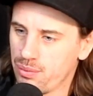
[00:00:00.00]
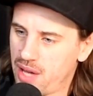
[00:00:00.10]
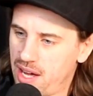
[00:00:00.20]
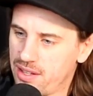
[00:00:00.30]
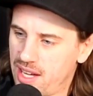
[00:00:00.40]

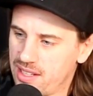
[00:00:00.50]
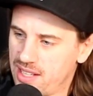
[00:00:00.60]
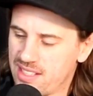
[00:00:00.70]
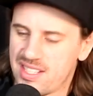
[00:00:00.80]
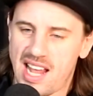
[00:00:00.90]

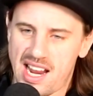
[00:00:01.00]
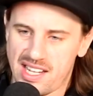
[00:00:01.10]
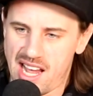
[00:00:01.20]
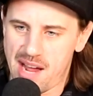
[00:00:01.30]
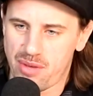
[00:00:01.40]
That's the
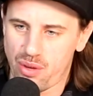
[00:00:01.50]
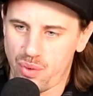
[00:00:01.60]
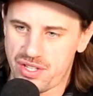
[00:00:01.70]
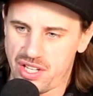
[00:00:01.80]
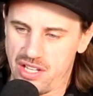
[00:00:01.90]
end game of the
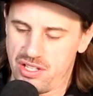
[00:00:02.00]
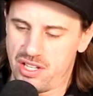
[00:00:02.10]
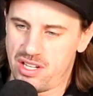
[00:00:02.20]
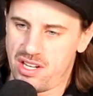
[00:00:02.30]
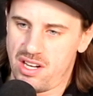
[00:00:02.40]

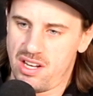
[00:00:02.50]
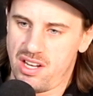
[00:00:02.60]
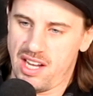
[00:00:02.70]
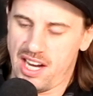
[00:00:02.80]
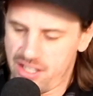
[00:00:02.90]
whiskeys.
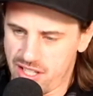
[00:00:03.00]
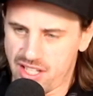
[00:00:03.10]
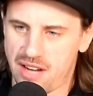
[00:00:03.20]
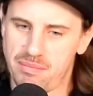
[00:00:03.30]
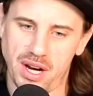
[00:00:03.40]
8 to
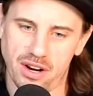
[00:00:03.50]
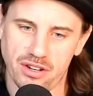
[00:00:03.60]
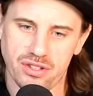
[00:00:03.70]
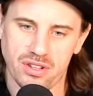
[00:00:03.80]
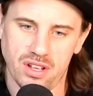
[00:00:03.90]
10
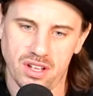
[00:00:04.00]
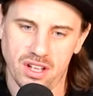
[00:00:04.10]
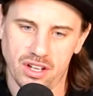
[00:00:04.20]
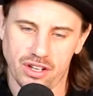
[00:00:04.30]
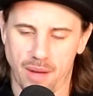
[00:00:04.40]
beers,
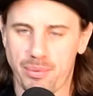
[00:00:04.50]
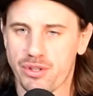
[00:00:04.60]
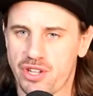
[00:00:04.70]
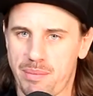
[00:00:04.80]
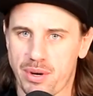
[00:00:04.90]
couple
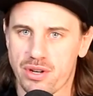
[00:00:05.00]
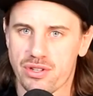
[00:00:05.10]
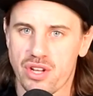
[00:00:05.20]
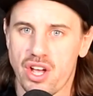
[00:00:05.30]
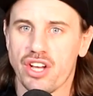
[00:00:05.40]

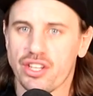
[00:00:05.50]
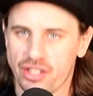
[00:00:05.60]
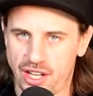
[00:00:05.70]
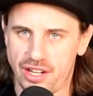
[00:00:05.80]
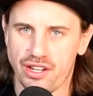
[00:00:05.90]
sippers,
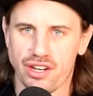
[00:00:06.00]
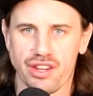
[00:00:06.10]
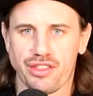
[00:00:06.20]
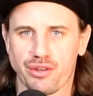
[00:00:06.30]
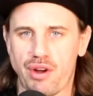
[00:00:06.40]
get into
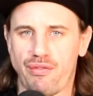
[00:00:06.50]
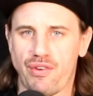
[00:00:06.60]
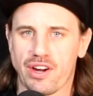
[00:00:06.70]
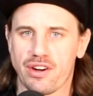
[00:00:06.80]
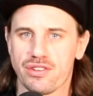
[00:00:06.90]
the 3
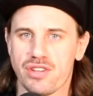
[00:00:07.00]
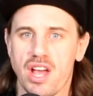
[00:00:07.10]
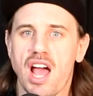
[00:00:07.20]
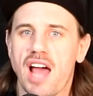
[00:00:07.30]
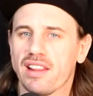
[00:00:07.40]
fingers,
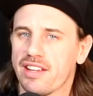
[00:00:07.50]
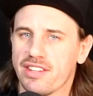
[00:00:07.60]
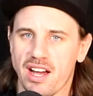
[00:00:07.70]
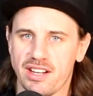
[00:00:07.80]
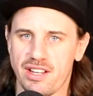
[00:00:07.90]
and let
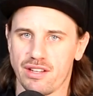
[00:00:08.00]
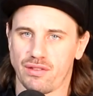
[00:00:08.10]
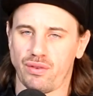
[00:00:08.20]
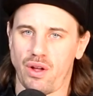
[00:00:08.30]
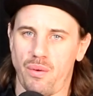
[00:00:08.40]
the
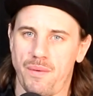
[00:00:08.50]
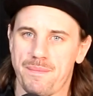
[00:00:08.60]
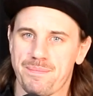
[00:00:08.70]
ideas flow.